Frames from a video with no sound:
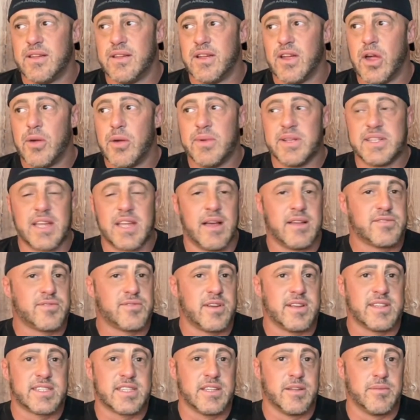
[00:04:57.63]
every time
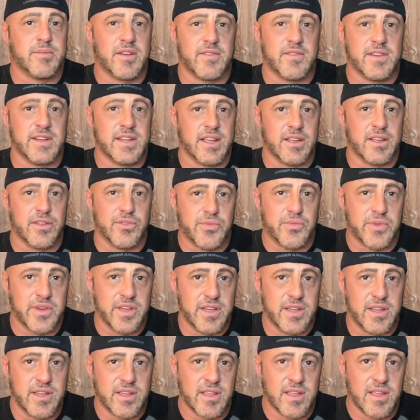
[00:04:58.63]
where I see him every day of the
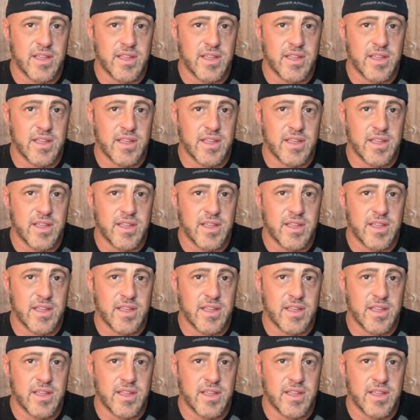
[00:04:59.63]
week,